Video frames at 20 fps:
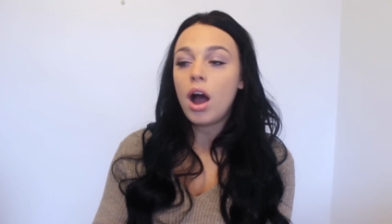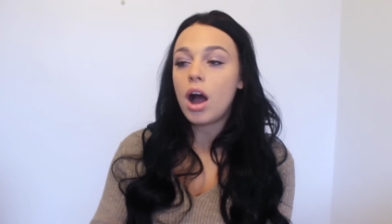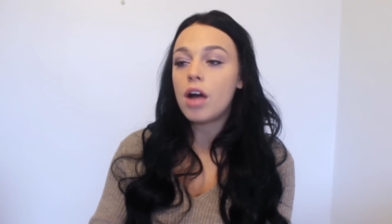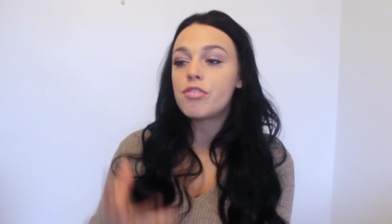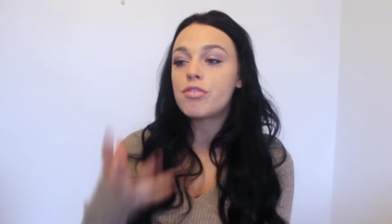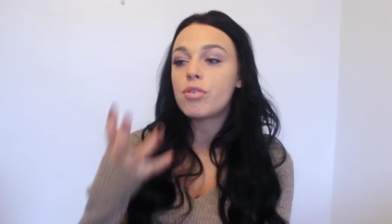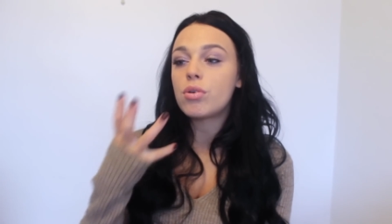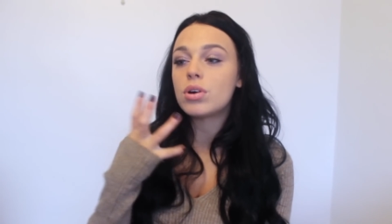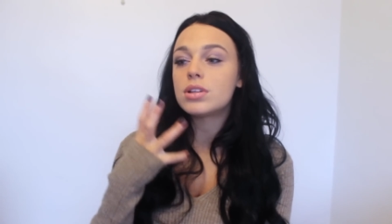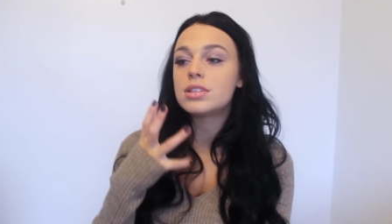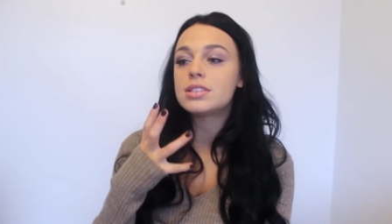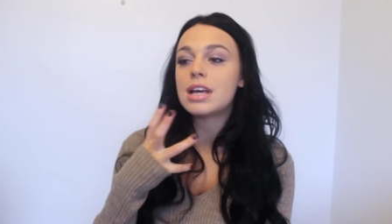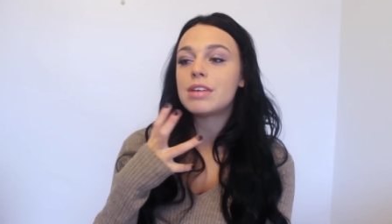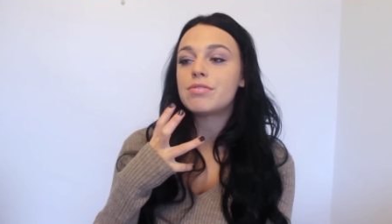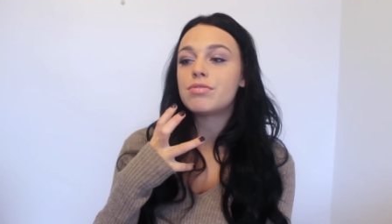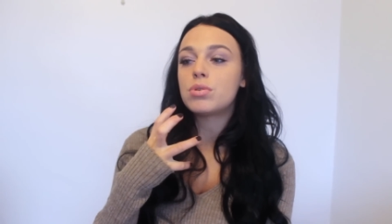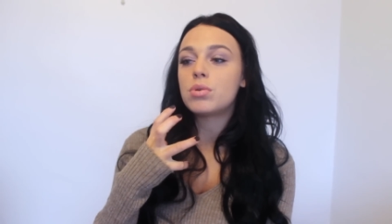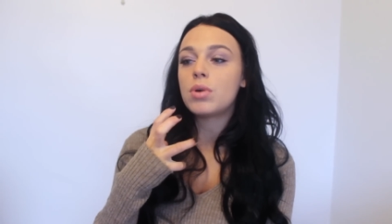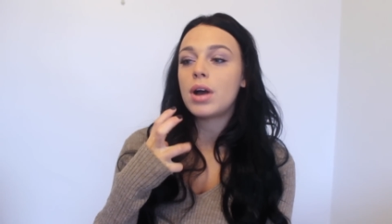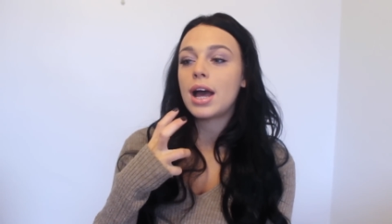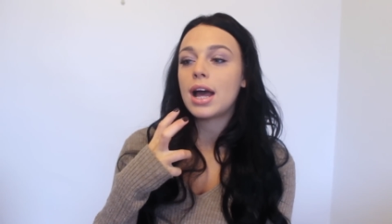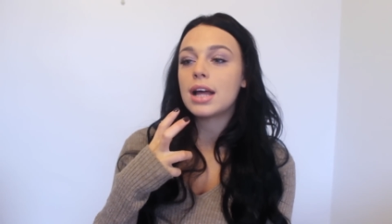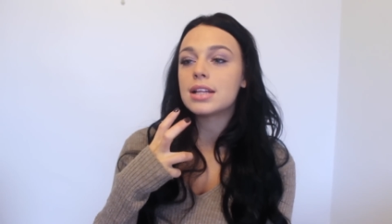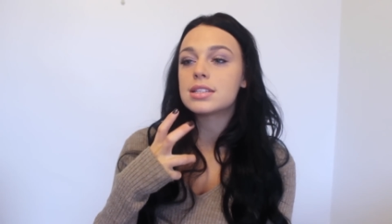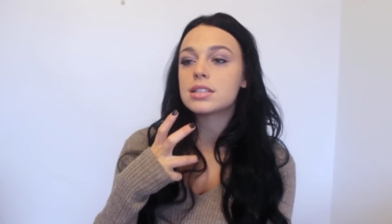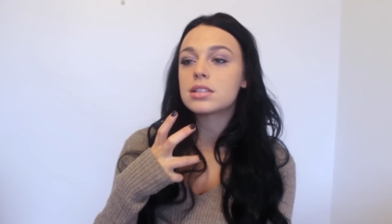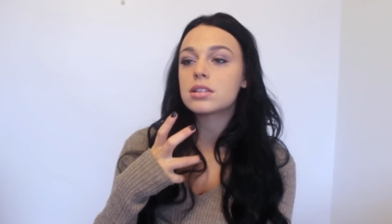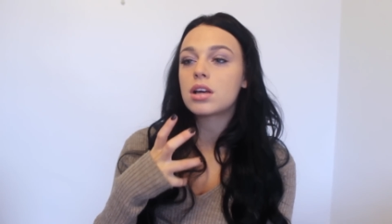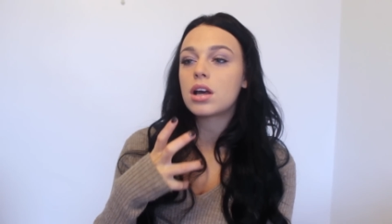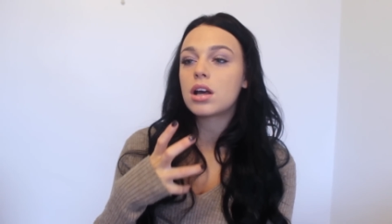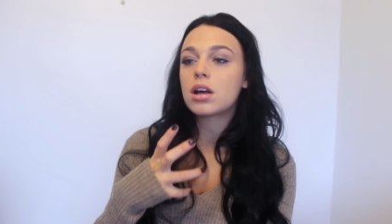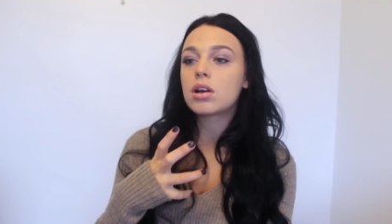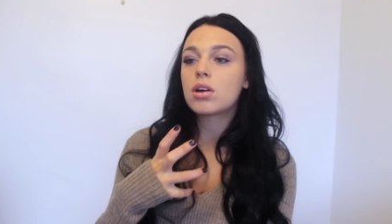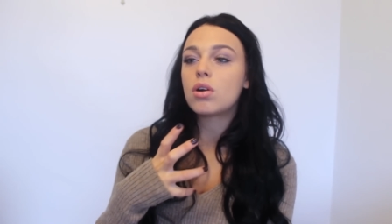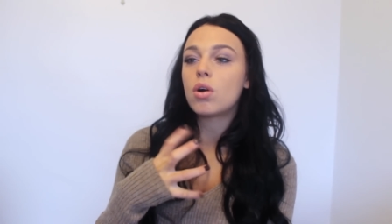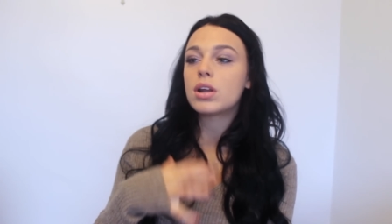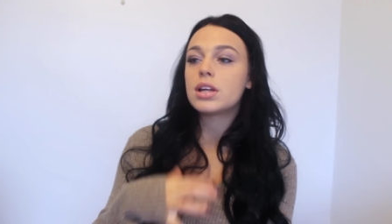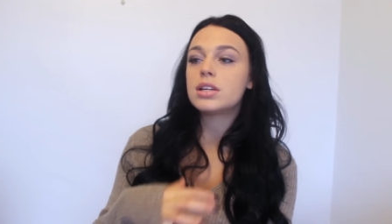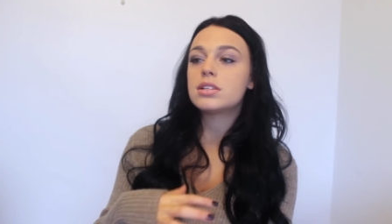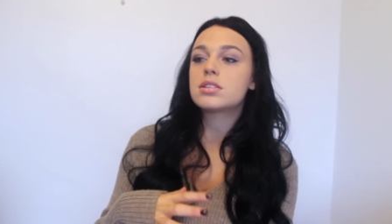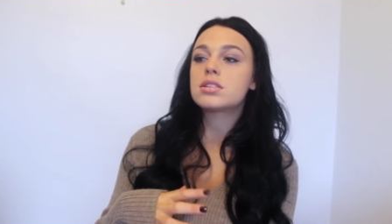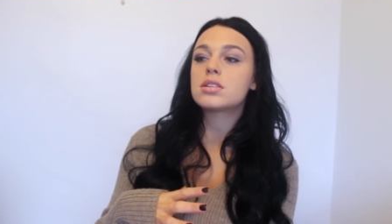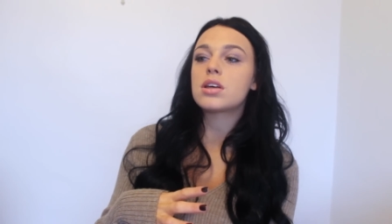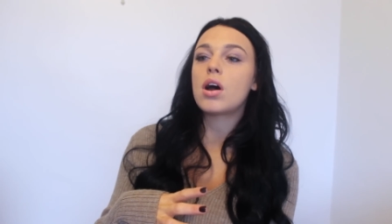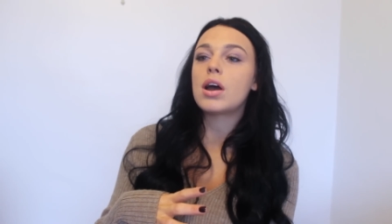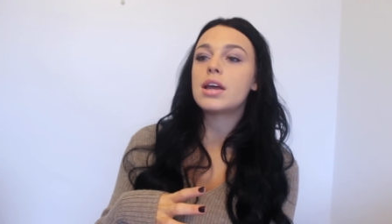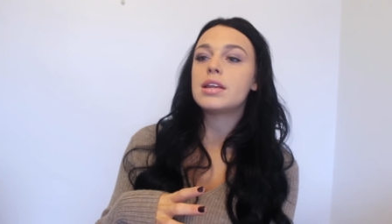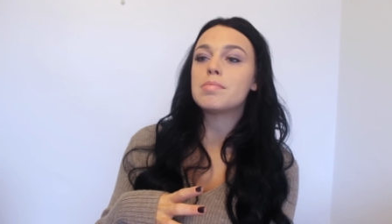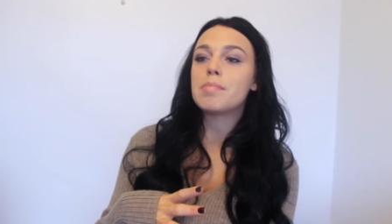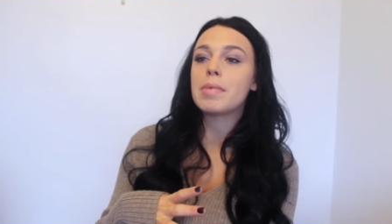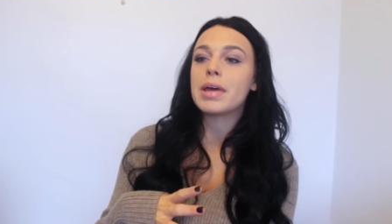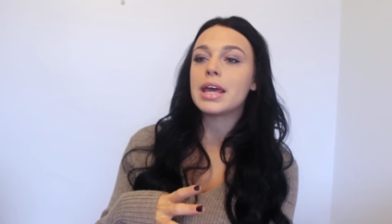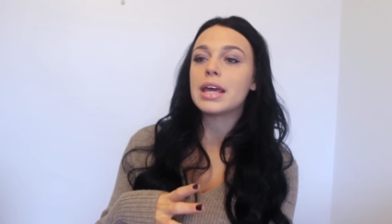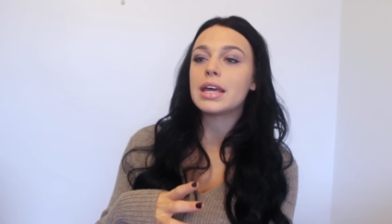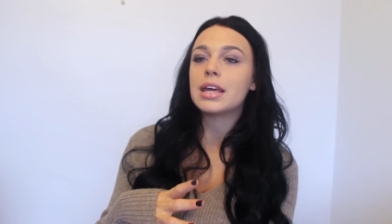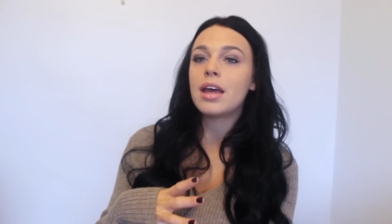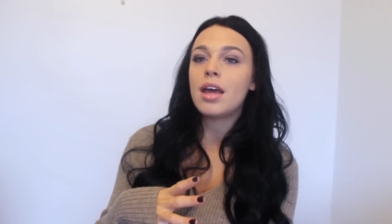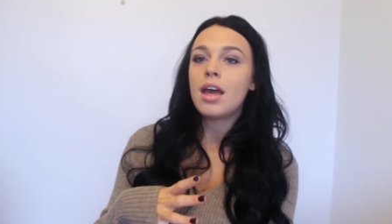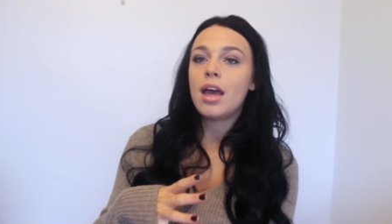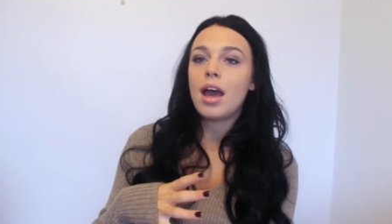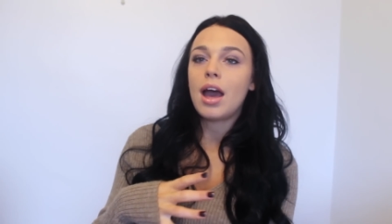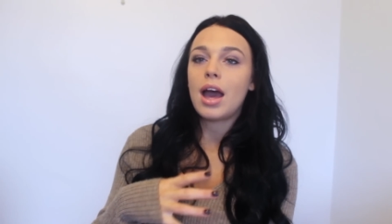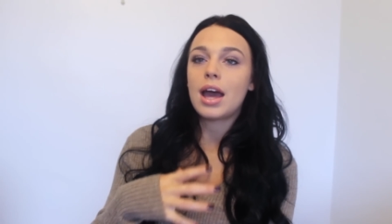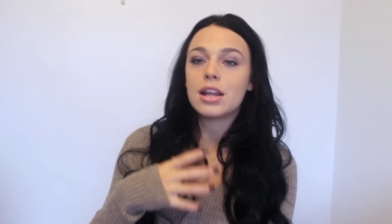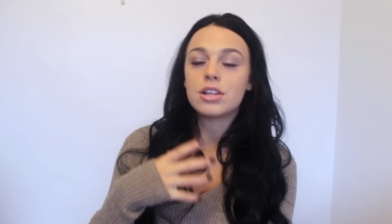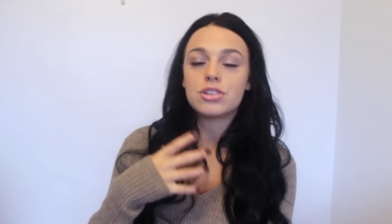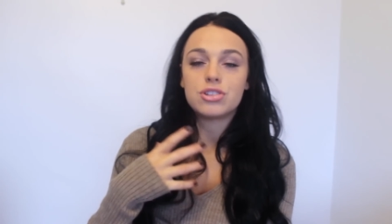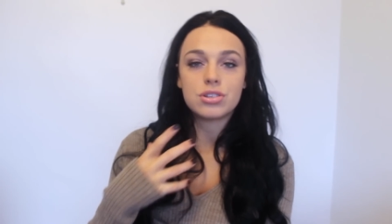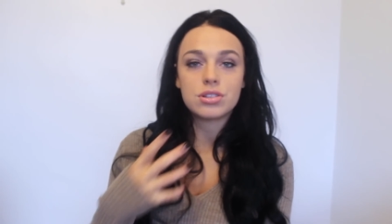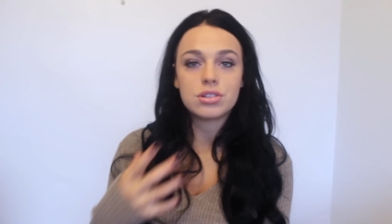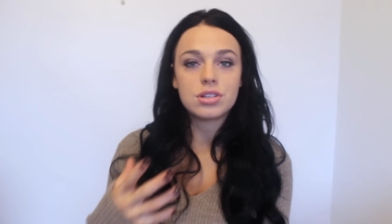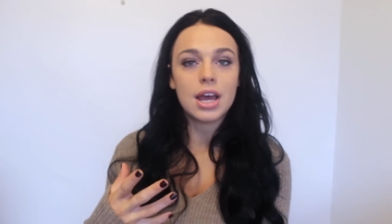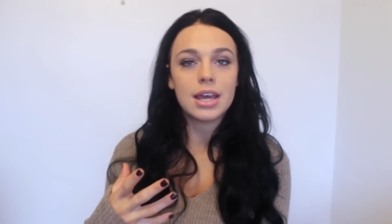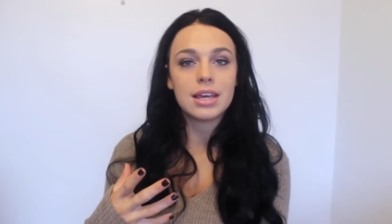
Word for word: I thought a devil had gone inside me and had just